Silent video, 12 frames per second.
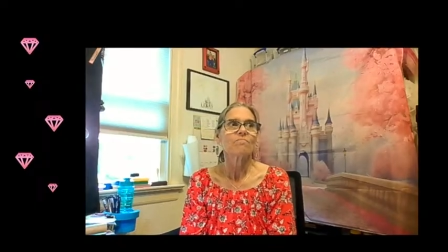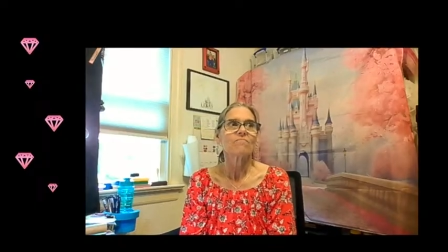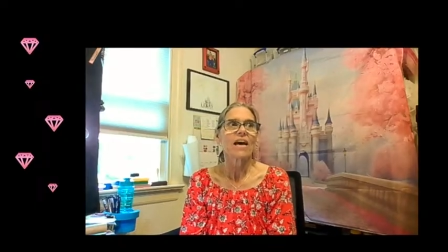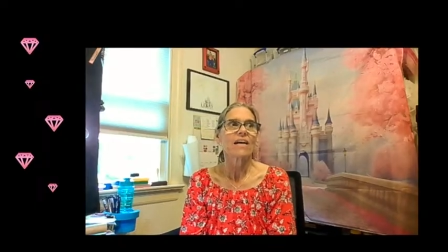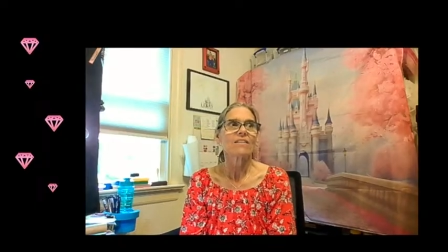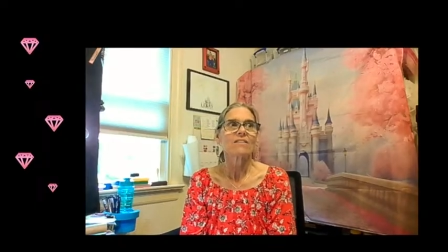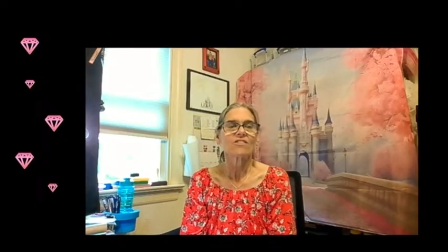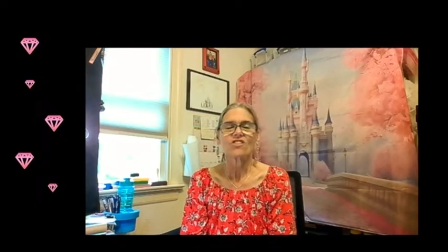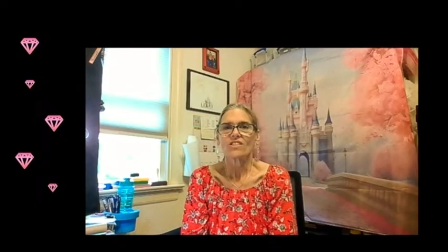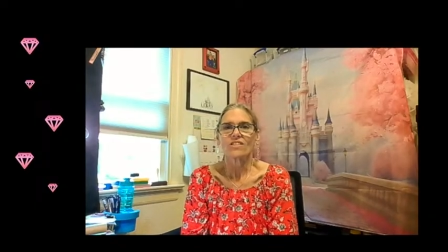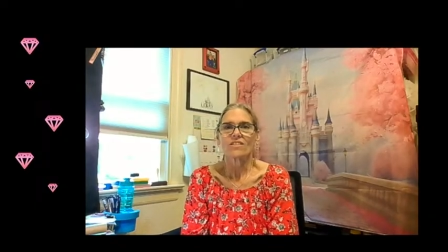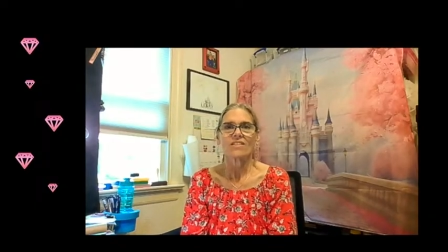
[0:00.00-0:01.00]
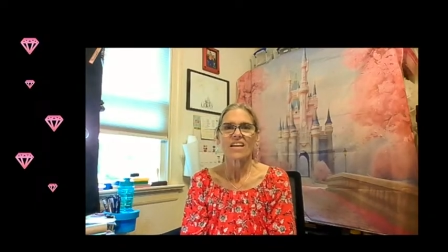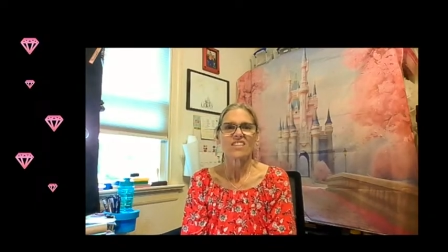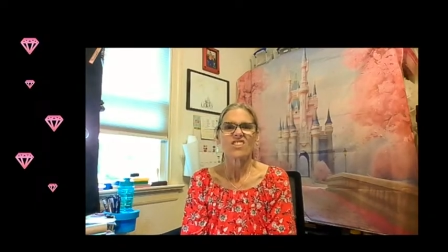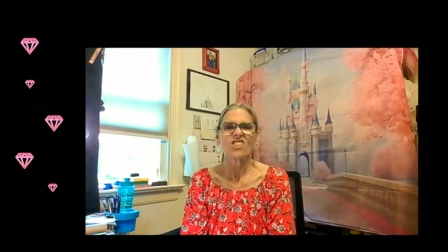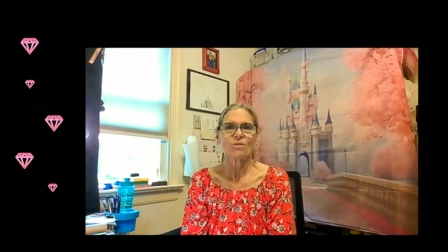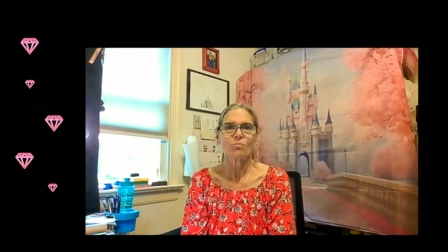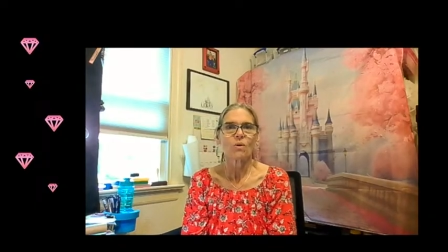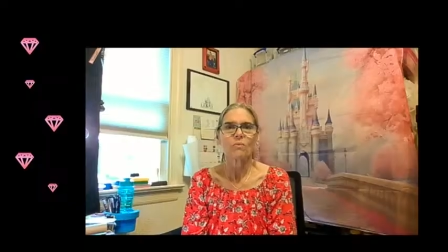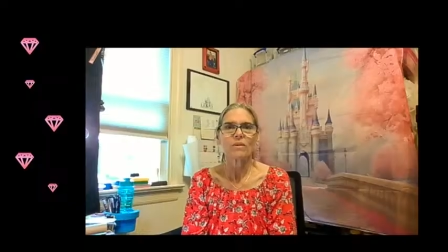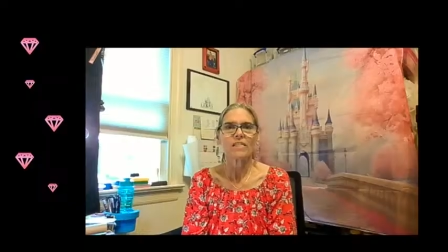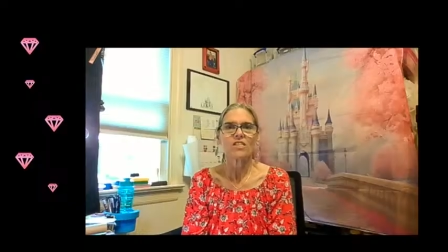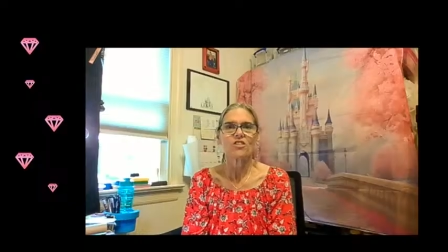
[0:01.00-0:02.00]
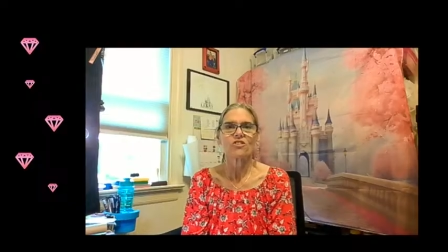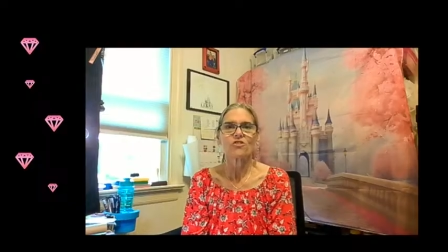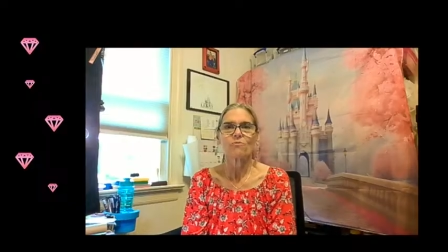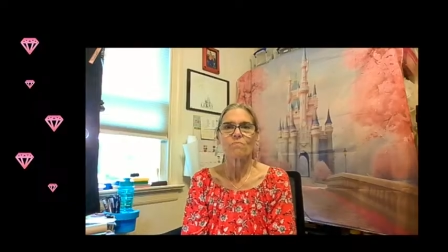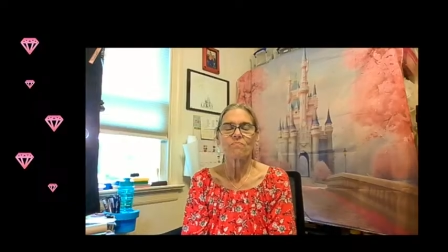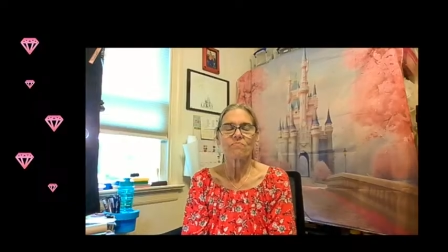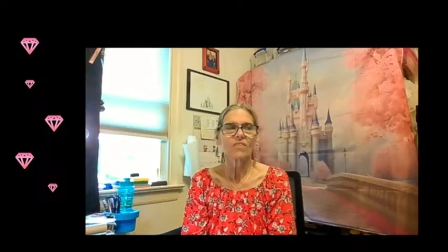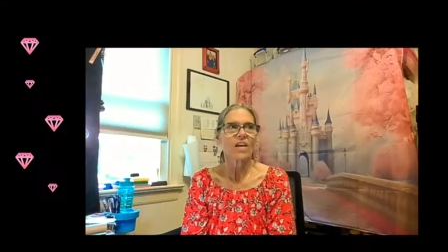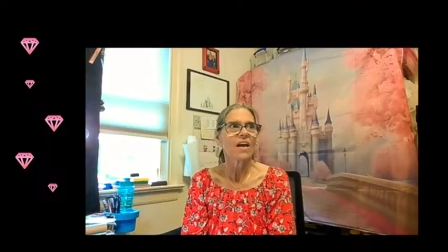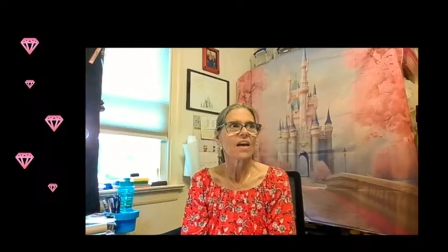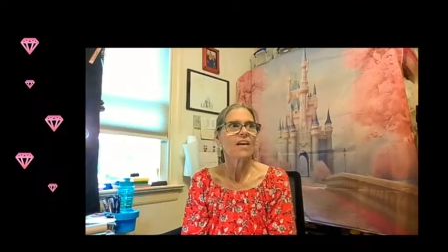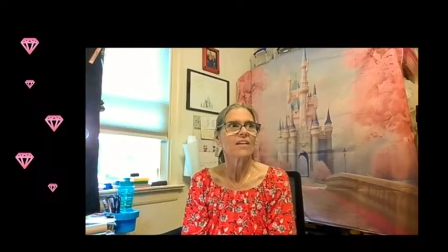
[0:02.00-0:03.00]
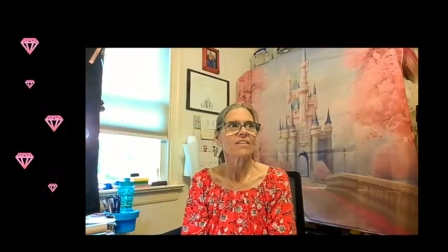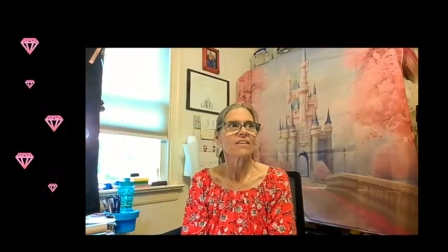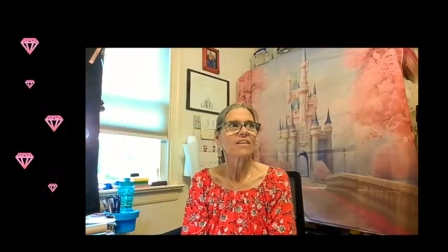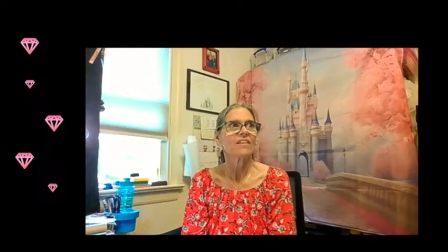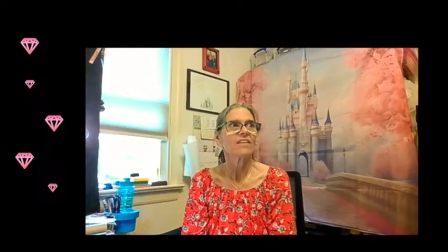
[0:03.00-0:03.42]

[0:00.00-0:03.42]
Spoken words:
That's just what we do. And